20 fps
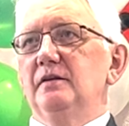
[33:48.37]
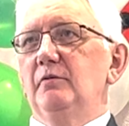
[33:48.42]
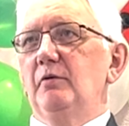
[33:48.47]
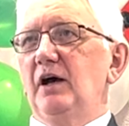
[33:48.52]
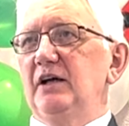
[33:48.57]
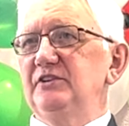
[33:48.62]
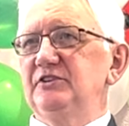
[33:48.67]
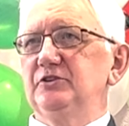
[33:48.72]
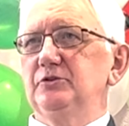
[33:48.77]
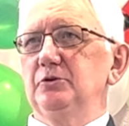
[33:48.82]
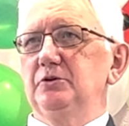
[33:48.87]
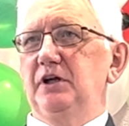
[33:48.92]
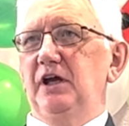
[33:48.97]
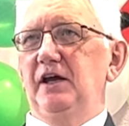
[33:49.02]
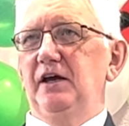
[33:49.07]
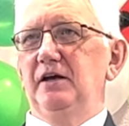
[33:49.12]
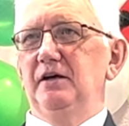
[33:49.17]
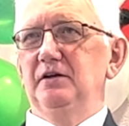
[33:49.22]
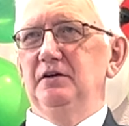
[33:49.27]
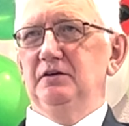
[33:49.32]
Now, I stood
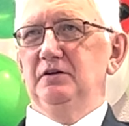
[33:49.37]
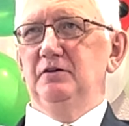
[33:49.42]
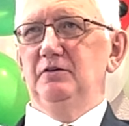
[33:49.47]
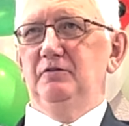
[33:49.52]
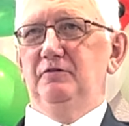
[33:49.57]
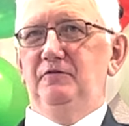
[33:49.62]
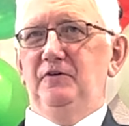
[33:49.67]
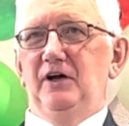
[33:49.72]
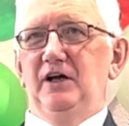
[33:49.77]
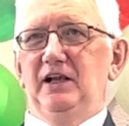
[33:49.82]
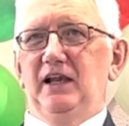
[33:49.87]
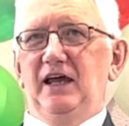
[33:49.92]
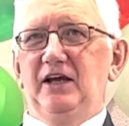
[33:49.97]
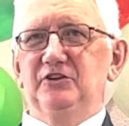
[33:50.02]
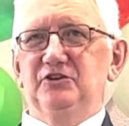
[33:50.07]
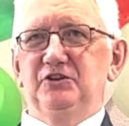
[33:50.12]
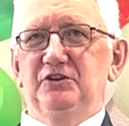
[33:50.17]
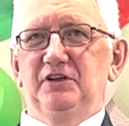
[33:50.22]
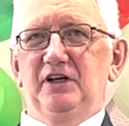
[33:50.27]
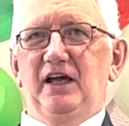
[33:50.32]
here for
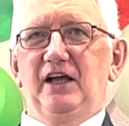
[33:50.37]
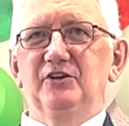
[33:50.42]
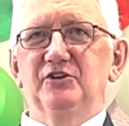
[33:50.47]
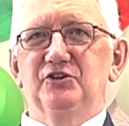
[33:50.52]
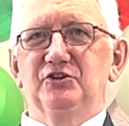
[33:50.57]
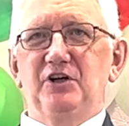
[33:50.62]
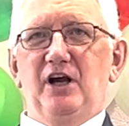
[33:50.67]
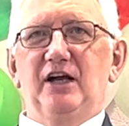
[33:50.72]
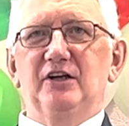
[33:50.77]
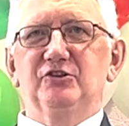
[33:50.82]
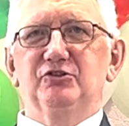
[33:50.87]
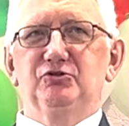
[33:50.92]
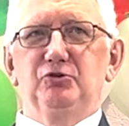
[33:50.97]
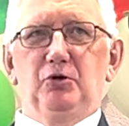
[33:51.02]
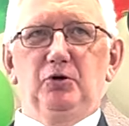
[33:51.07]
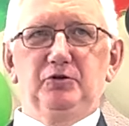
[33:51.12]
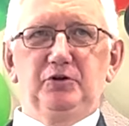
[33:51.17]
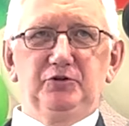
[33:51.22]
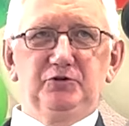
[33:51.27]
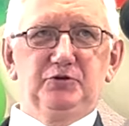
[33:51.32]
election against Jack
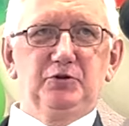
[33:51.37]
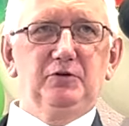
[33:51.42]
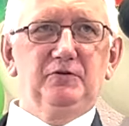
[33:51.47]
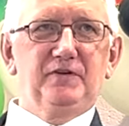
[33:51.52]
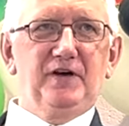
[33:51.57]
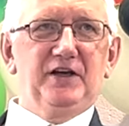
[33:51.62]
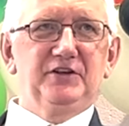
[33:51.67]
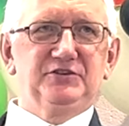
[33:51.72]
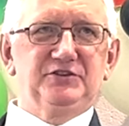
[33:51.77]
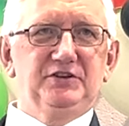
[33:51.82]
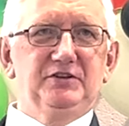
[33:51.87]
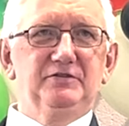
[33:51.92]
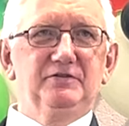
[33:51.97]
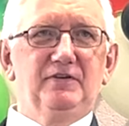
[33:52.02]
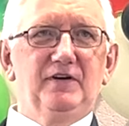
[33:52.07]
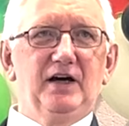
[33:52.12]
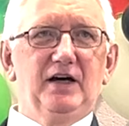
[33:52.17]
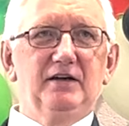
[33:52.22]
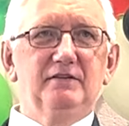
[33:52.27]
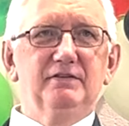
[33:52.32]
Straw in
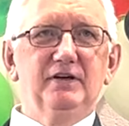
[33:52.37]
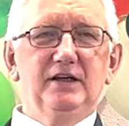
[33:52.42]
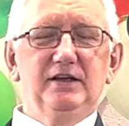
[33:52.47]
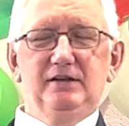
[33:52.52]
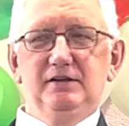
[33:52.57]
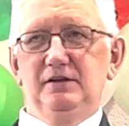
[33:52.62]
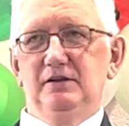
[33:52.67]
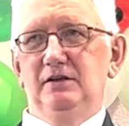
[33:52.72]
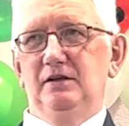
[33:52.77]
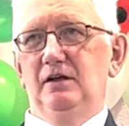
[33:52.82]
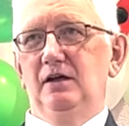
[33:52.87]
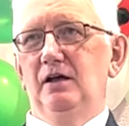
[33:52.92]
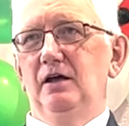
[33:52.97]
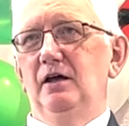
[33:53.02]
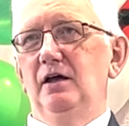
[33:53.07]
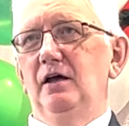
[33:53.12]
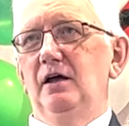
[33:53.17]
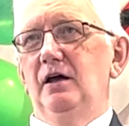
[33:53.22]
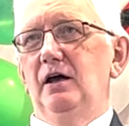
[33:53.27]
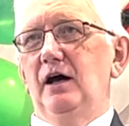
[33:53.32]
2005.
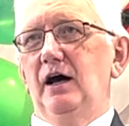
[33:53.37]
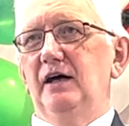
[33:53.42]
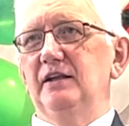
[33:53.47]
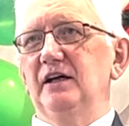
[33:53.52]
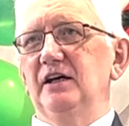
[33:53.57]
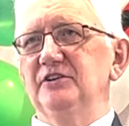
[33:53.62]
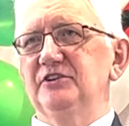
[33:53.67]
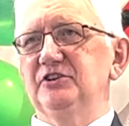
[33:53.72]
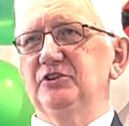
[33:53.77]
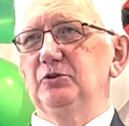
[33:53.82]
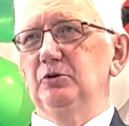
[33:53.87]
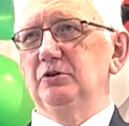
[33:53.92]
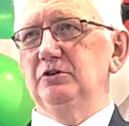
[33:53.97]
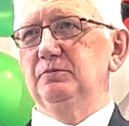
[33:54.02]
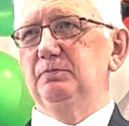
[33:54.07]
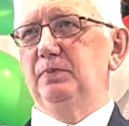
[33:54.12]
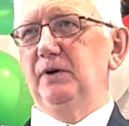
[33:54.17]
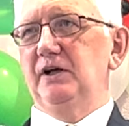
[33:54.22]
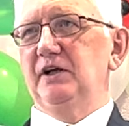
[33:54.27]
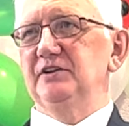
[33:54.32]
And I
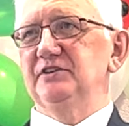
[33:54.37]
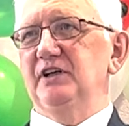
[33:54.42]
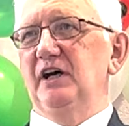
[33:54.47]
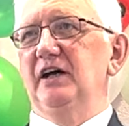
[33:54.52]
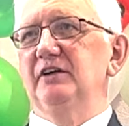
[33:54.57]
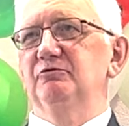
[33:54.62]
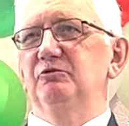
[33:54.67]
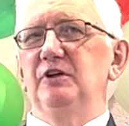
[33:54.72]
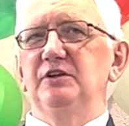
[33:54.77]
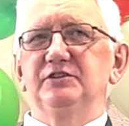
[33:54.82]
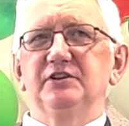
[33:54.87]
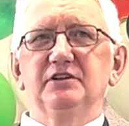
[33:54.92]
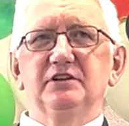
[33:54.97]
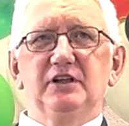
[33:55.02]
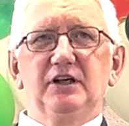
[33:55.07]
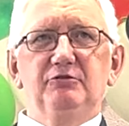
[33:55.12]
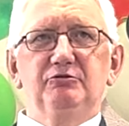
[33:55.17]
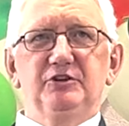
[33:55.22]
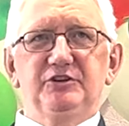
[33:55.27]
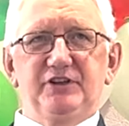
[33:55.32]
stood because I had
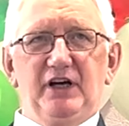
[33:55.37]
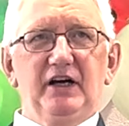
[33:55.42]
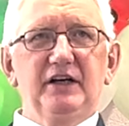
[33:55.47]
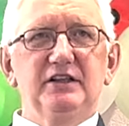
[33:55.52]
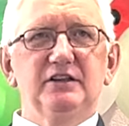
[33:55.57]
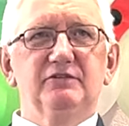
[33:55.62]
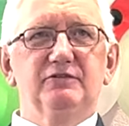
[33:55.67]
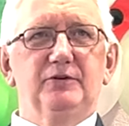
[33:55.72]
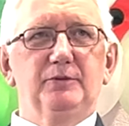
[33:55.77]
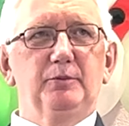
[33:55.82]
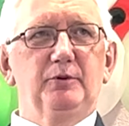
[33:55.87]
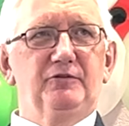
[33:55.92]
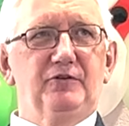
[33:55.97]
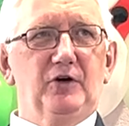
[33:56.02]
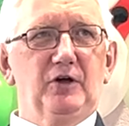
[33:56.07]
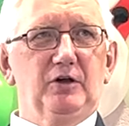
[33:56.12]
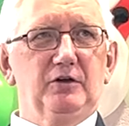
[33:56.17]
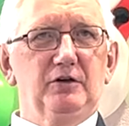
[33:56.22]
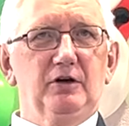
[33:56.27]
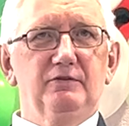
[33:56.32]
recently resigned from the
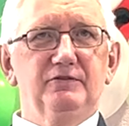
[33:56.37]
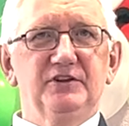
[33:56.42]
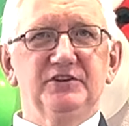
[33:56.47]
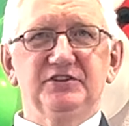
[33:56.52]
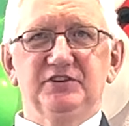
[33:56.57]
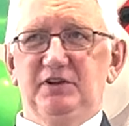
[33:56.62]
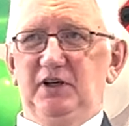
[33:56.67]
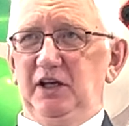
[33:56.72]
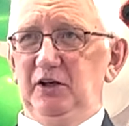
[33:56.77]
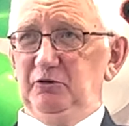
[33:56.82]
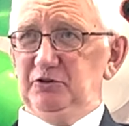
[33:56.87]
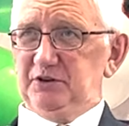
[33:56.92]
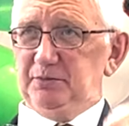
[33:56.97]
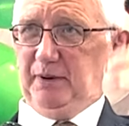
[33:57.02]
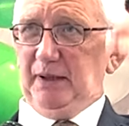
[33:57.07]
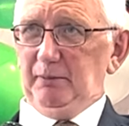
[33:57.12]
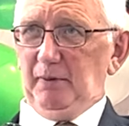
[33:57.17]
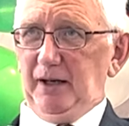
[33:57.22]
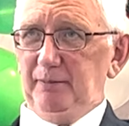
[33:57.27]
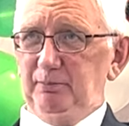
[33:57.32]
Foreign Office. He used to
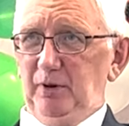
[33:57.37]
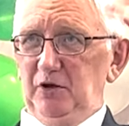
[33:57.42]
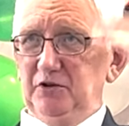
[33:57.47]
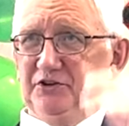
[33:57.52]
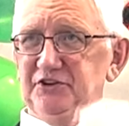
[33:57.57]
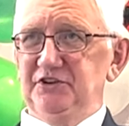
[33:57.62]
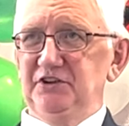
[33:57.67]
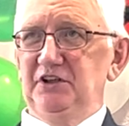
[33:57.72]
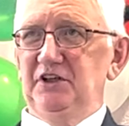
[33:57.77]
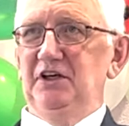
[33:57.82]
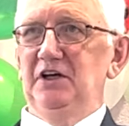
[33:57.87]
be my boss.